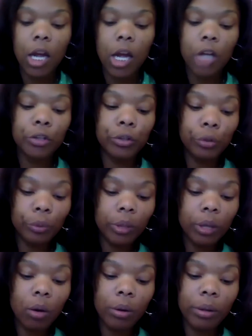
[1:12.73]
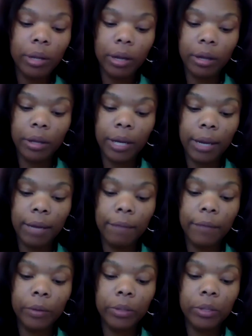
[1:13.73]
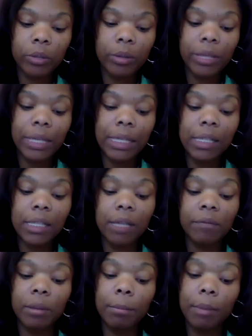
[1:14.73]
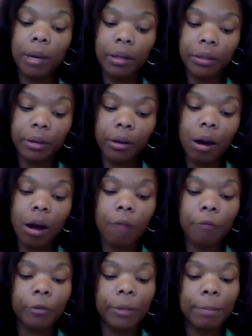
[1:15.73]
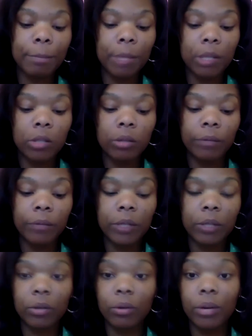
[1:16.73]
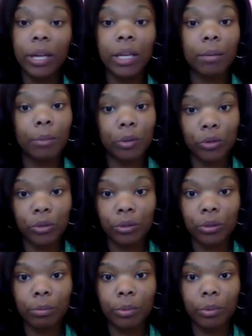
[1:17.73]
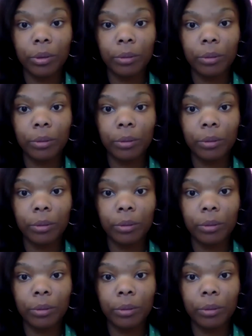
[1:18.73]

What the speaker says: A doula, on the other hand, focuses on the needs of the mother, offering mental, physical, and emotional support.